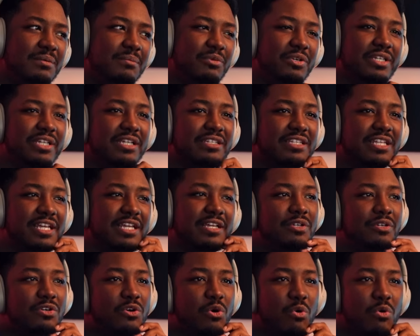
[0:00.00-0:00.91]
boy got that
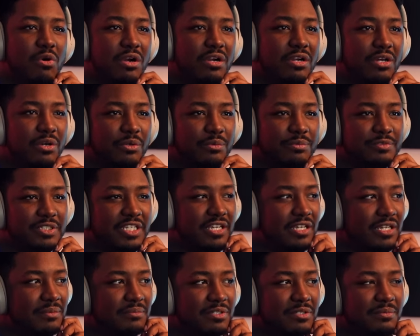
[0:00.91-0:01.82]
corno
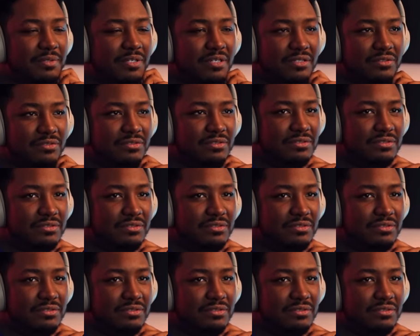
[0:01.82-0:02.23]
camera, bro.